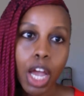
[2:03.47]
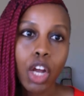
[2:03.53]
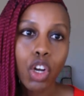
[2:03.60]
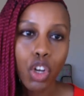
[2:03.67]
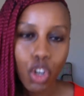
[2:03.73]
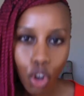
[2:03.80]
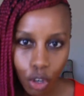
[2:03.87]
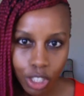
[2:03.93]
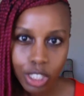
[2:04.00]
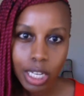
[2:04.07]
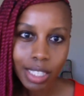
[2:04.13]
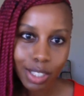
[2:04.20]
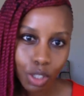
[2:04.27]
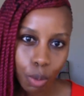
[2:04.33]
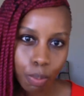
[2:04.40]
not
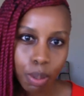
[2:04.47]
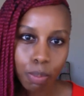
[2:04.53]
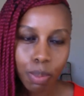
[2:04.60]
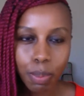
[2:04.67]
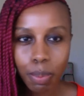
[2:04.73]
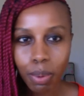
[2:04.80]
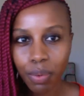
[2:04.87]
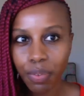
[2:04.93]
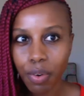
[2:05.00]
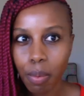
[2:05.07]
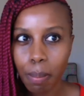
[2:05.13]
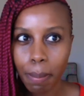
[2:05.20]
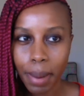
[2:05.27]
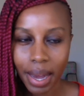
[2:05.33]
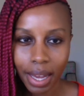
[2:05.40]
stopping people from
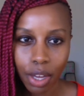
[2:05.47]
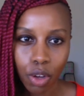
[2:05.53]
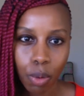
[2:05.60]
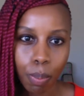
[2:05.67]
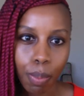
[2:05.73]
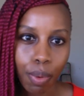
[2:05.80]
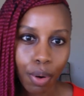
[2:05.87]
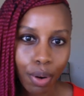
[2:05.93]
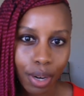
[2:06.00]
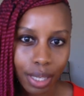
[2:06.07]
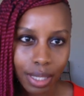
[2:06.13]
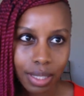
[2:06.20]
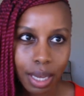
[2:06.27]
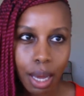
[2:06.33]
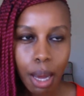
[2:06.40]
buying your
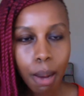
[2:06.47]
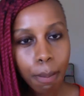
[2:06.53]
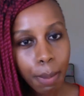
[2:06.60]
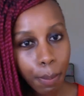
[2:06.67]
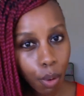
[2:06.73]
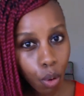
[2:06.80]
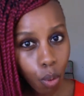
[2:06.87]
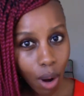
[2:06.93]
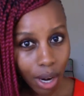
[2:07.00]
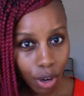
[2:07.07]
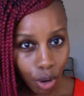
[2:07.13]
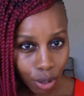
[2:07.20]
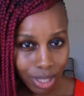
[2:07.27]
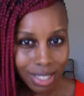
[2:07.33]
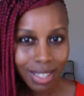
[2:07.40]
products. People who are
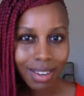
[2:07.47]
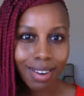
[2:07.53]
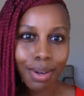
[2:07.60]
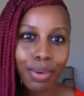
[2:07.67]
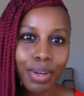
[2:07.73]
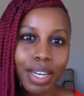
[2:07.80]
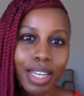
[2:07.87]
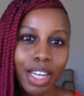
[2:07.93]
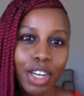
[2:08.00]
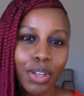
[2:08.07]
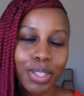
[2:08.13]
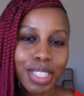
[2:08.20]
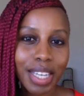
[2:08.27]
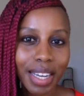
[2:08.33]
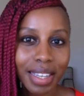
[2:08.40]
not included in your
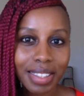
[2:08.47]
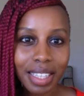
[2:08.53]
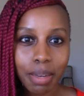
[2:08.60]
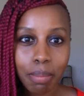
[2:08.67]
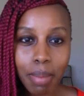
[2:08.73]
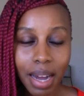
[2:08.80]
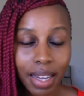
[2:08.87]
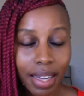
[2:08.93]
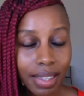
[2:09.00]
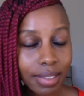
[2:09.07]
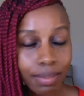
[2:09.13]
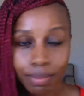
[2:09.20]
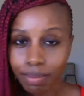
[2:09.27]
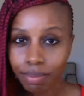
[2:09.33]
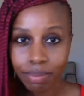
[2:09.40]
targeted market
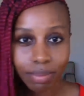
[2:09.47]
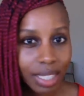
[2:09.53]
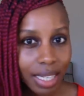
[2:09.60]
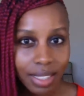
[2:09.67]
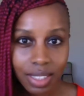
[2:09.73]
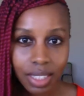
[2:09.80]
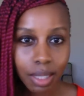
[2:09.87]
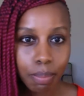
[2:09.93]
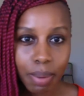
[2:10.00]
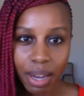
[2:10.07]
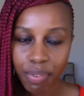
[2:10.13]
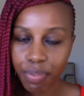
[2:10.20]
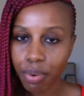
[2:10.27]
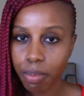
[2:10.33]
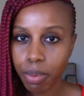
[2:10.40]
can still buy
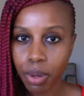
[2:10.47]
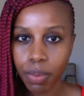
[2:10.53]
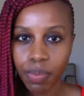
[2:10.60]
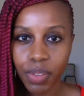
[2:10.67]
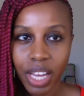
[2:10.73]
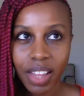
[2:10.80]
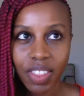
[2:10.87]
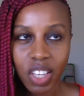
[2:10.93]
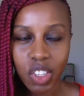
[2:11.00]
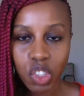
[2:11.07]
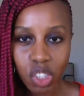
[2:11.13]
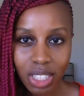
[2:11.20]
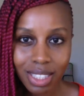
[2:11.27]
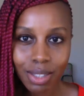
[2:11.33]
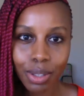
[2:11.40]
from you. They're
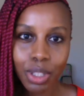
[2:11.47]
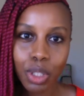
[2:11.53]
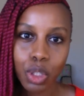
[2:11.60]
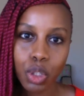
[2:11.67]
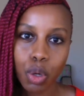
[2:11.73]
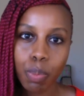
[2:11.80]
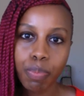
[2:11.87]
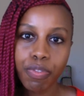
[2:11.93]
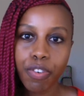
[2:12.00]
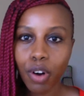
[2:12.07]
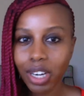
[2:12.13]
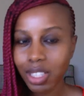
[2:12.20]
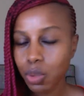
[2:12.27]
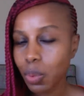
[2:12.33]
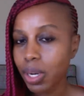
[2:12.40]
just not your top
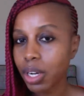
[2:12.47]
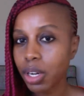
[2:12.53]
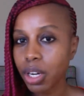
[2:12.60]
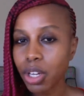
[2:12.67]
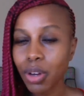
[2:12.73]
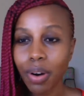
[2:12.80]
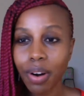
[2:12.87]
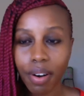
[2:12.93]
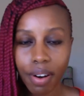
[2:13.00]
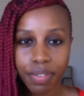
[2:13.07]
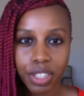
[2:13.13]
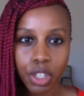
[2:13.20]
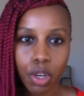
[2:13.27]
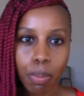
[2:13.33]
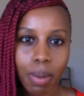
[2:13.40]
focus when you're
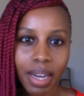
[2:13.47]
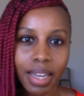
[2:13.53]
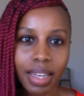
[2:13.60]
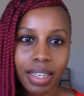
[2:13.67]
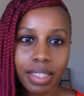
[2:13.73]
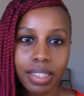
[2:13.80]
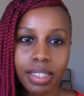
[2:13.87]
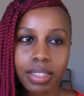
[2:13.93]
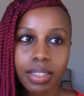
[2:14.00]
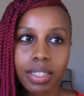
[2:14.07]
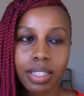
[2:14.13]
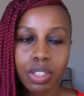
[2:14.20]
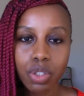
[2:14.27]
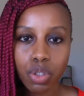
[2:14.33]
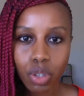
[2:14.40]
crafting your marketing
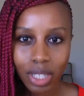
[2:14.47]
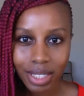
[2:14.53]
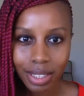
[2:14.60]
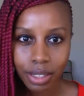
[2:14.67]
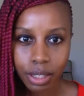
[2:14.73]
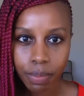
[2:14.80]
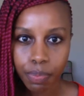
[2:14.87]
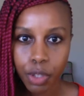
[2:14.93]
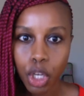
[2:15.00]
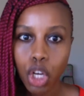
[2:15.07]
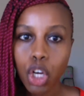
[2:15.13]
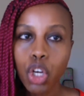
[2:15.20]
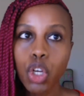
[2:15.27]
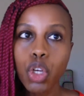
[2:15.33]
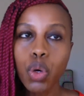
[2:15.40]
strategy.
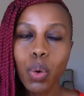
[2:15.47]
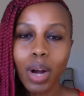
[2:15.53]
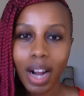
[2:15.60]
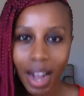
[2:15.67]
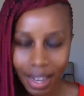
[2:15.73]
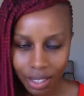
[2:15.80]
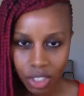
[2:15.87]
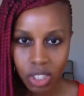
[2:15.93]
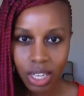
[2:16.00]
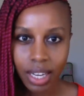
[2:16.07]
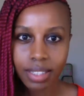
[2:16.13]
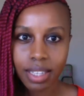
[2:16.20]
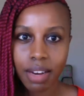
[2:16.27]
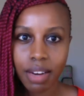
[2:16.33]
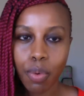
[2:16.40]
You can't
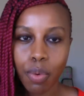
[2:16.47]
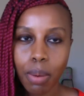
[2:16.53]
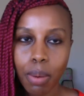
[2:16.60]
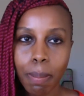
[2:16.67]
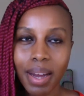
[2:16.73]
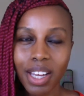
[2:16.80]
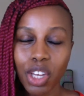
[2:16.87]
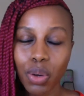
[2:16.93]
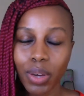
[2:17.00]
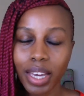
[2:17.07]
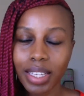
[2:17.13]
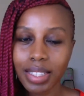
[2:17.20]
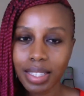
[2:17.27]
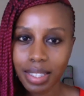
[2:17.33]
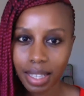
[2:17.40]
target everyone, but you can
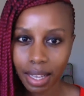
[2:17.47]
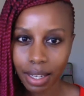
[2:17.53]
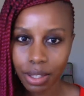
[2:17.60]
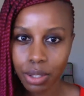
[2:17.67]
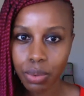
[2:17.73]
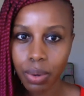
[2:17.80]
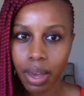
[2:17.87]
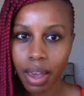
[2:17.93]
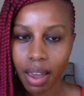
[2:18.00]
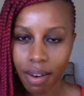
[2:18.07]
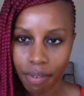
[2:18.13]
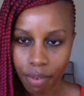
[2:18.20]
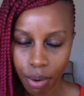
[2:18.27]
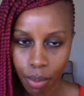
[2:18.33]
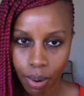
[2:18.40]
sell to
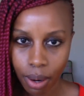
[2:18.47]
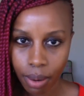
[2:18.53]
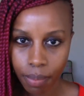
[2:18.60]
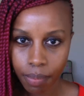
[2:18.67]
everyone.